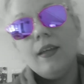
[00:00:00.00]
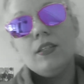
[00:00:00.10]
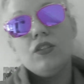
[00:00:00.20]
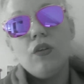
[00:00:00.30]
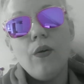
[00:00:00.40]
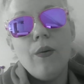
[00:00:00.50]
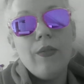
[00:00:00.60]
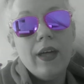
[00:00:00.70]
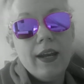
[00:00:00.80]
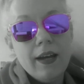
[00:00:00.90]
So
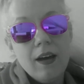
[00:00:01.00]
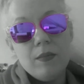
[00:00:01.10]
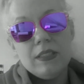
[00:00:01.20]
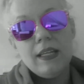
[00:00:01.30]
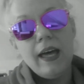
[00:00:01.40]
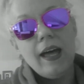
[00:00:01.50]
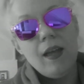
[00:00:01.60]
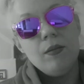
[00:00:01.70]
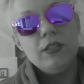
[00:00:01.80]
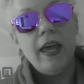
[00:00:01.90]
then it comes
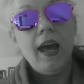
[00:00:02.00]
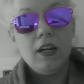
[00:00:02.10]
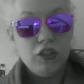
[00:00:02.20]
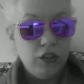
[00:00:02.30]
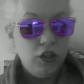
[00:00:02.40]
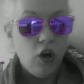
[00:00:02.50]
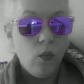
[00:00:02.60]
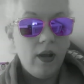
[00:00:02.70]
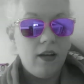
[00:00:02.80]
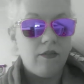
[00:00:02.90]
time to actually go
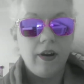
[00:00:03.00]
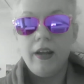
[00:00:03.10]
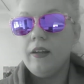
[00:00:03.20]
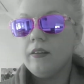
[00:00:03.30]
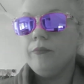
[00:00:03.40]
in, right?